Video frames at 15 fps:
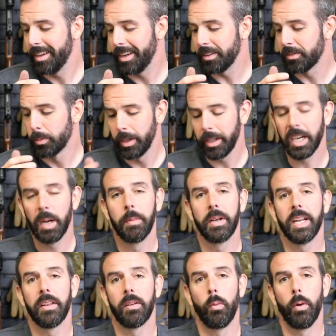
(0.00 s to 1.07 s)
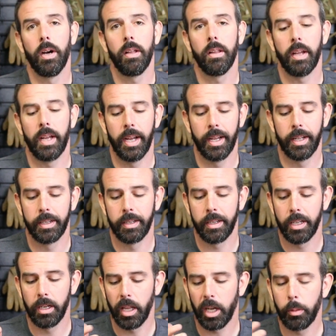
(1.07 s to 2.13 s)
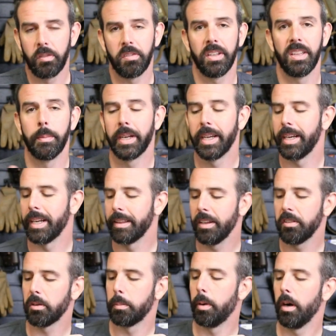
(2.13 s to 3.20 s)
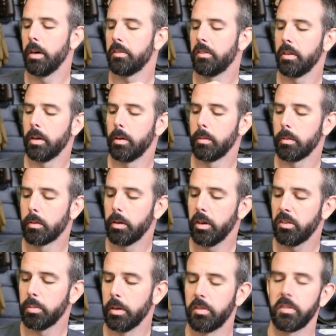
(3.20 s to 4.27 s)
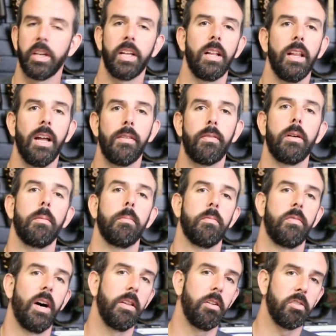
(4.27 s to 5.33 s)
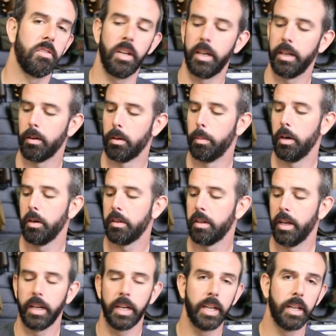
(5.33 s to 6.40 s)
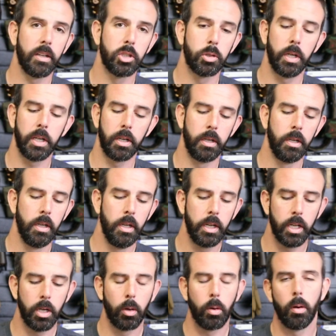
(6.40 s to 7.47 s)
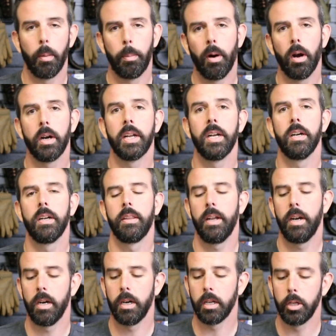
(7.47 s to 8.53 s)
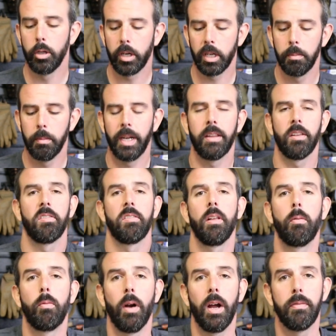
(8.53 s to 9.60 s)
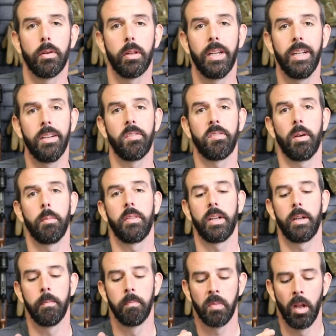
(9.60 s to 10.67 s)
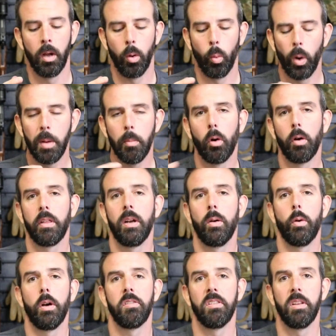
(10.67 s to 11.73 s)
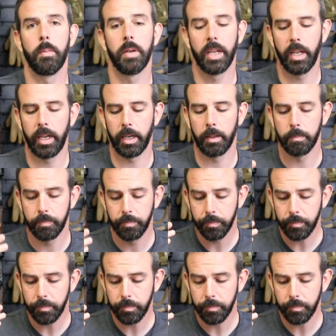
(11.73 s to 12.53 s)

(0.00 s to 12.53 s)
it's really coming together well. And, you know, like we said in the beginning, these are parts, you know, Christmas, get a lever, Father's Day or birthday, get a trigger. You know, a part here and there, you can make this rifle into something way more than it was in the beginning.